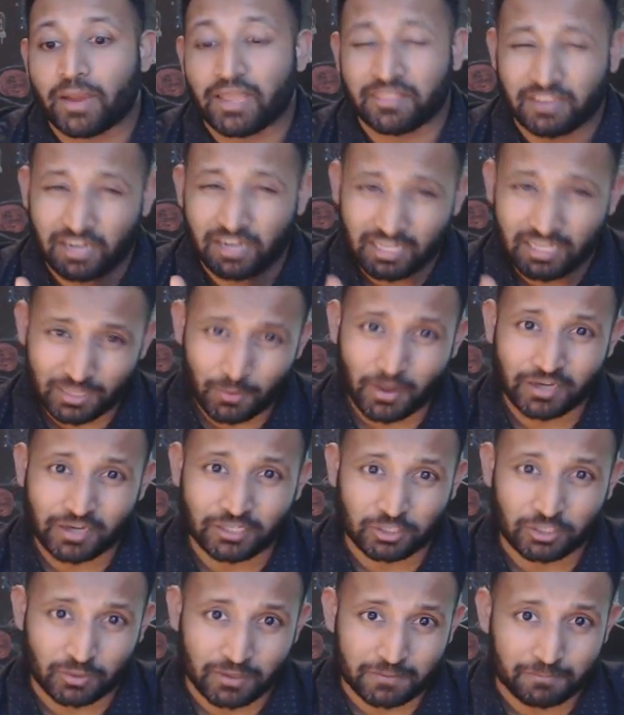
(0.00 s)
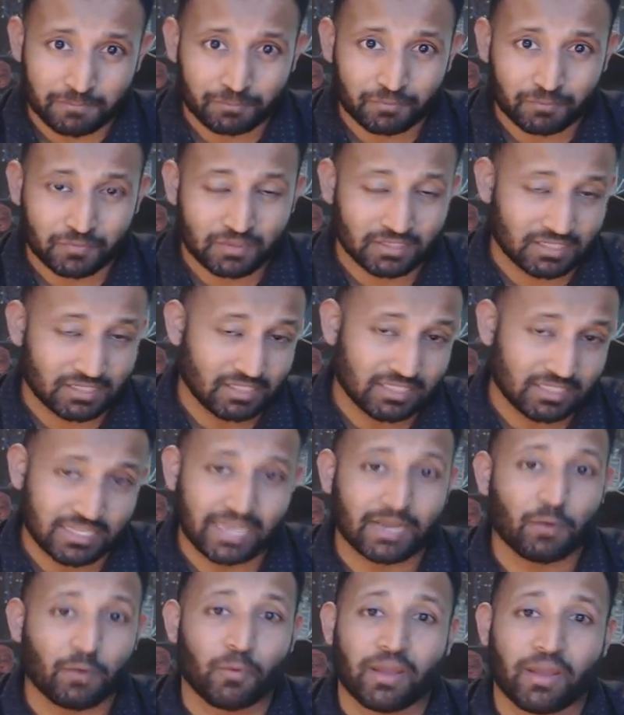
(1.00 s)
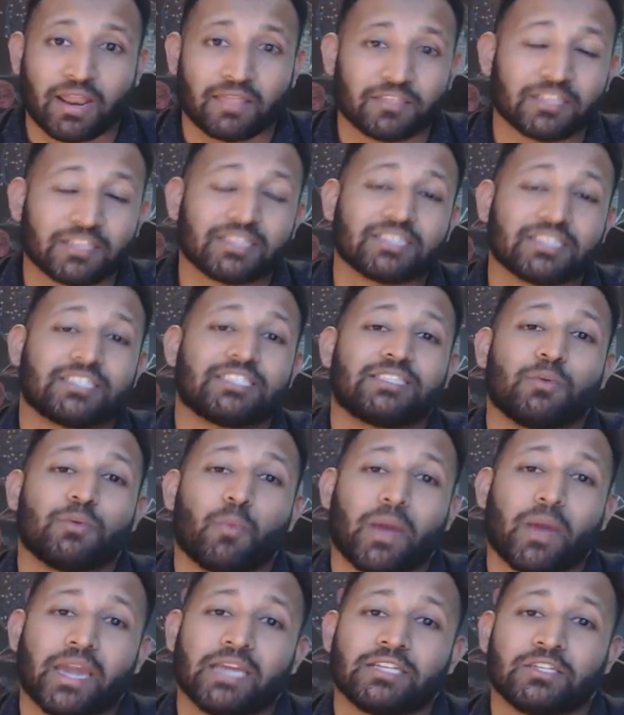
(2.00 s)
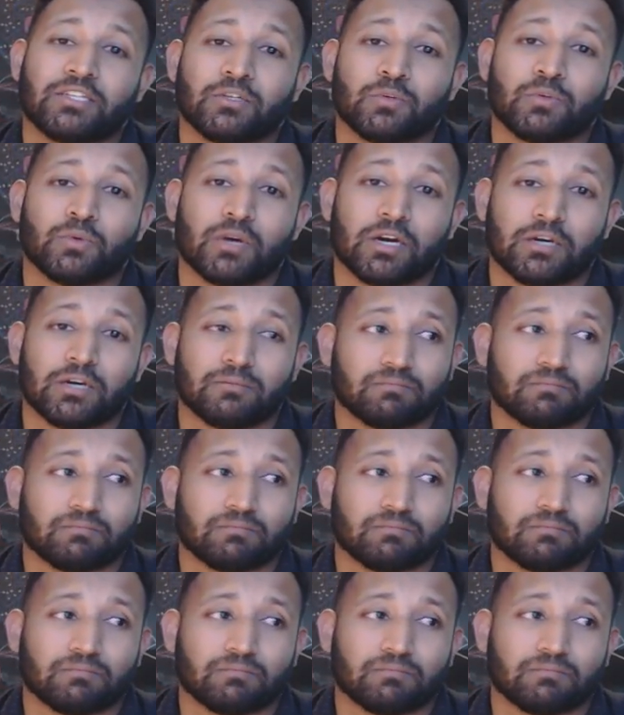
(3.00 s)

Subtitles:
And the other way to do it, this is the second way, and I think this is the way to